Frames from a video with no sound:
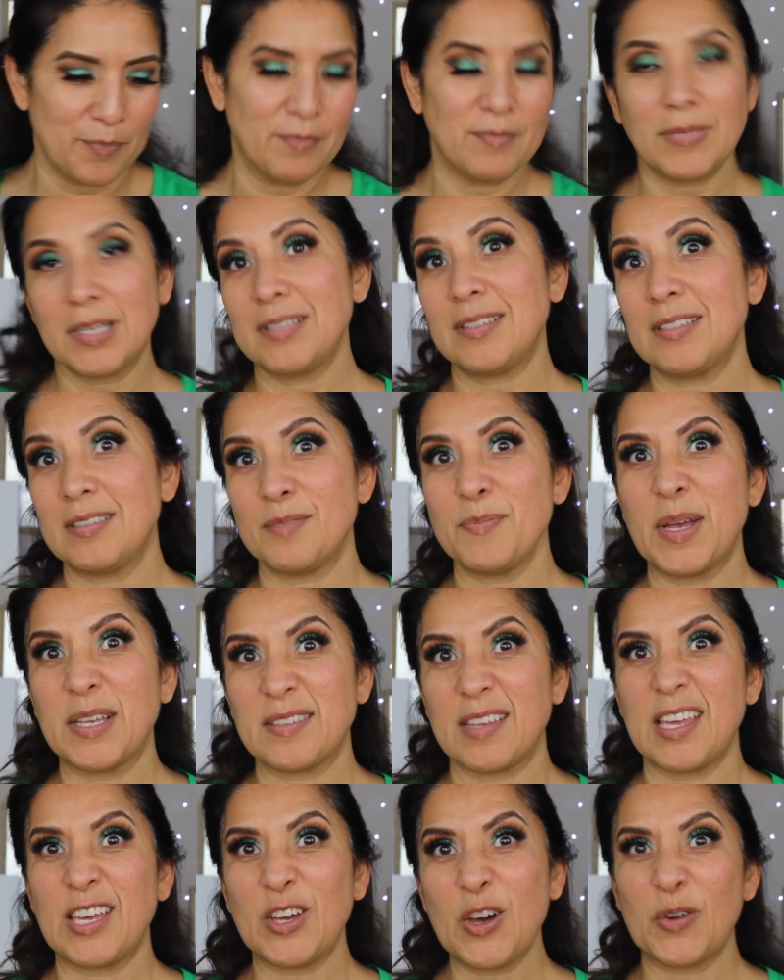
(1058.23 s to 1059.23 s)
Plus it smells
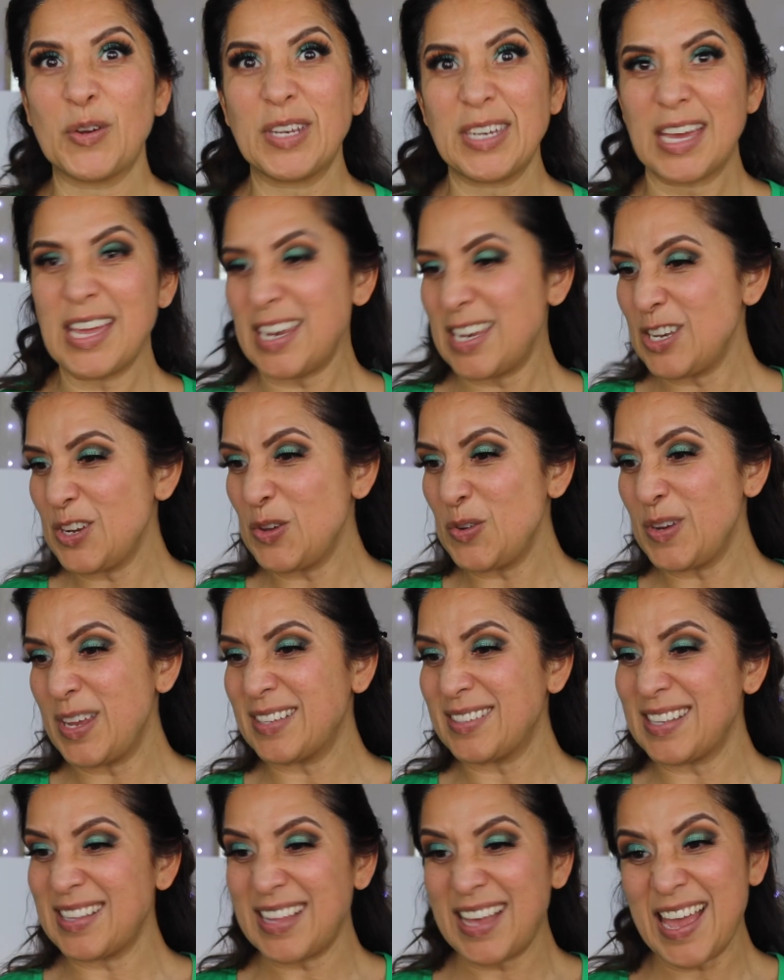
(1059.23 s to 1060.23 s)
like coconut, and who
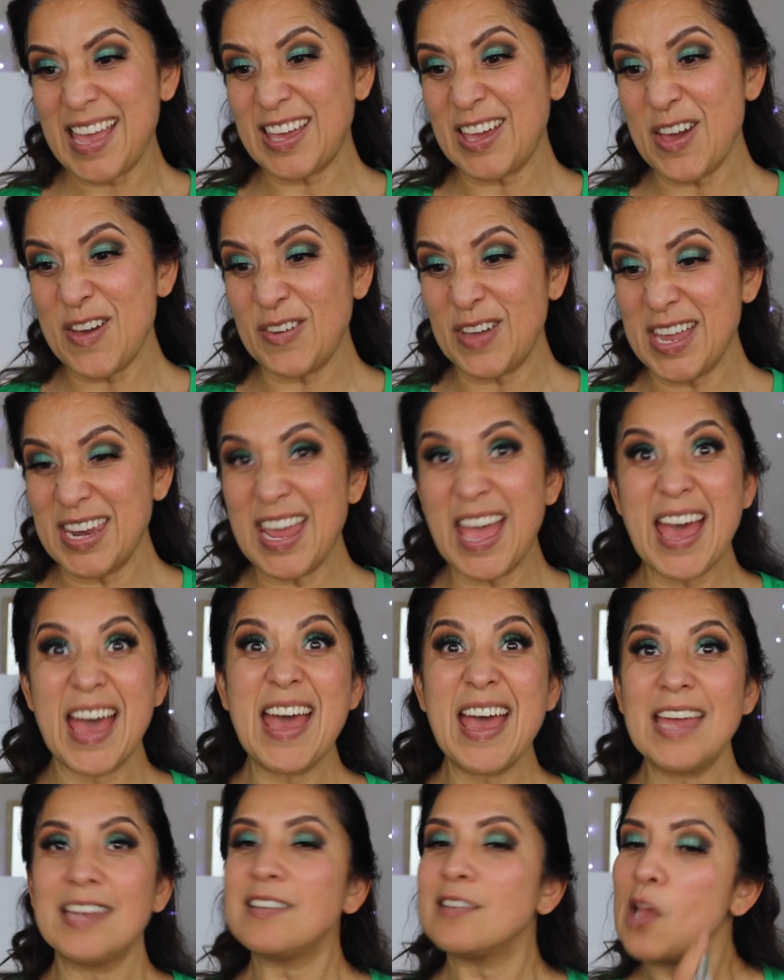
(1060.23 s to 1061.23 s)
doesn't like
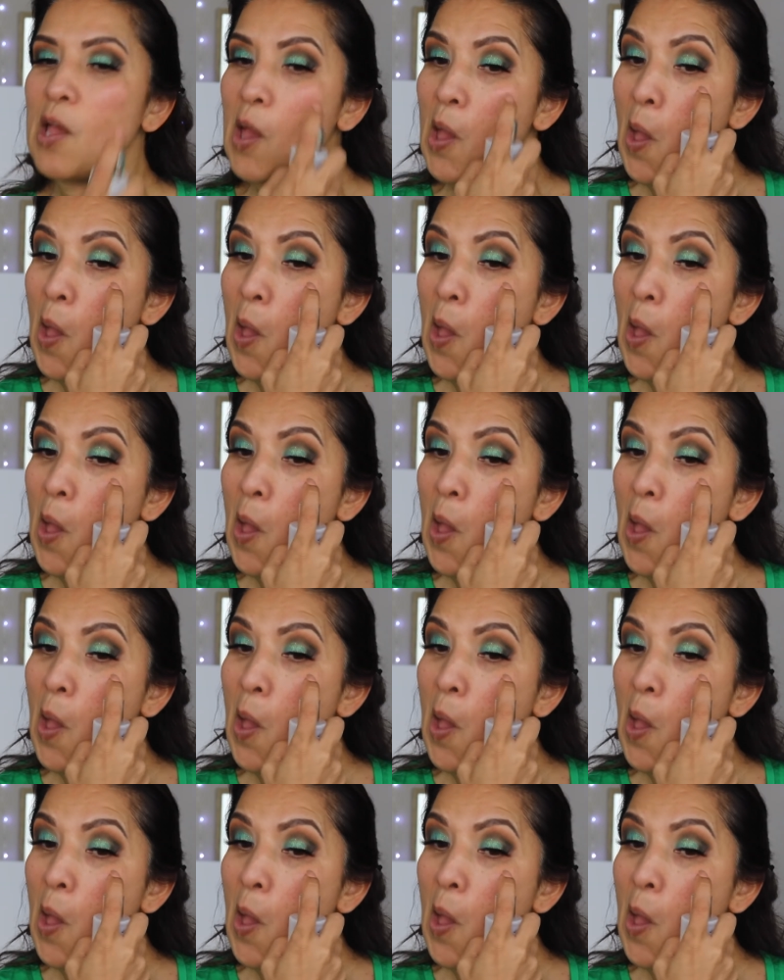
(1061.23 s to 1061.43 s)
coconut?